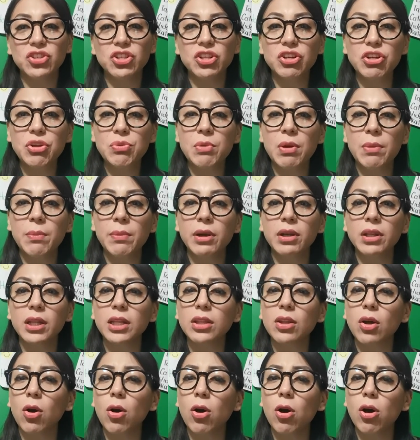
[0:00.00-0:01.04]
Remember
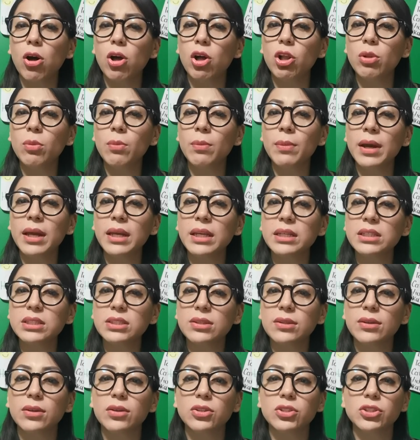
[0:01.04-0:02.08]
that all my
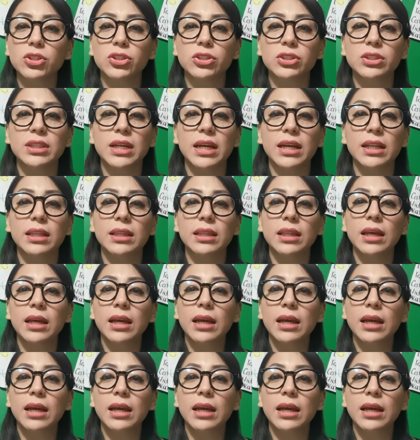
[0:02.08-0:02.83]
structures that